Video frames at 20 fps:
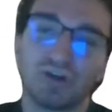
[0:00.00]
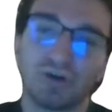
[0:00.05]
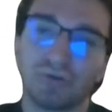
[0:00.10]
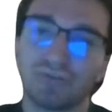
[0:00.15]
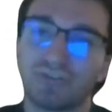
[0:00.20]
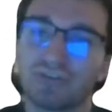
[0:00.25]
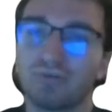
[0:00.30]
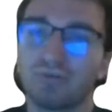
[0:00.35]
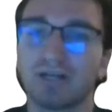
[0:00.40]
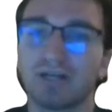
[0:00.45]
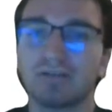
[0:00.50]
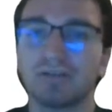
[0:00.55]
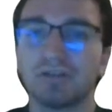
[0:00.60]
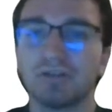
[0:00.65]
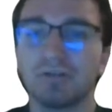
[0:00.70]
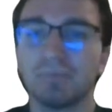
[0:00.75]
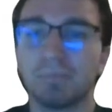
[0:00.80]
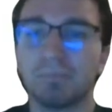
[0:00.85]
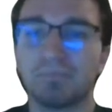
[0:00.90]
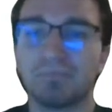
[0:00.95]
a quick
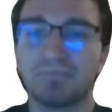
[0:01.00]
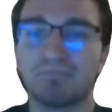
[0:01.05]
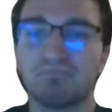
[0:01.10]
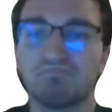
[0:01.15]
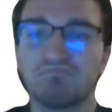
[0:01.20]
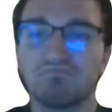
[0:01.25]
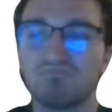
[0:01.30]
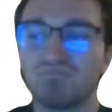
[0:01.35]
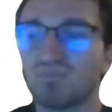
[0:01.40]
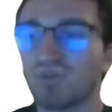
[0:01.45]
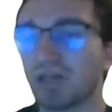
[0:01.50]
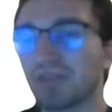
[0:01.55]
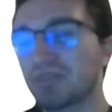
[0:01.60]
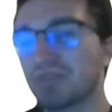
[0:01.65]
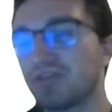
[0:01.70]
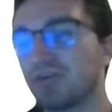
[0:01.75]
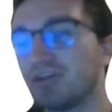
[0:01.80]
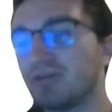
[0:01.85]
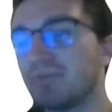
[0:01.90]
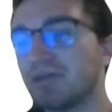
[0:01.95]
little
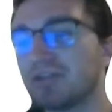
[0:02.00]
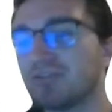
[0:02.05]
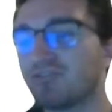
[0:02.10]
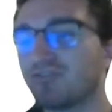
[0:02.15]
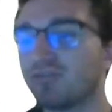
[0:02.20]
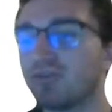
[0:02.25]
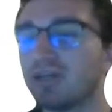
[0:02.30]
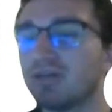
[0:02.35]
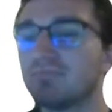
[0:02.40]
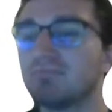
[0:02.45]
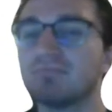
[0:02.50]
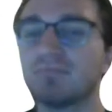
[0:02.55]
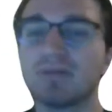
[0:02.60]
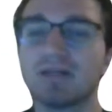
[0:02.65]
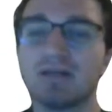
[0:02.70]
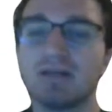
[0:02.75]
30-minute stream.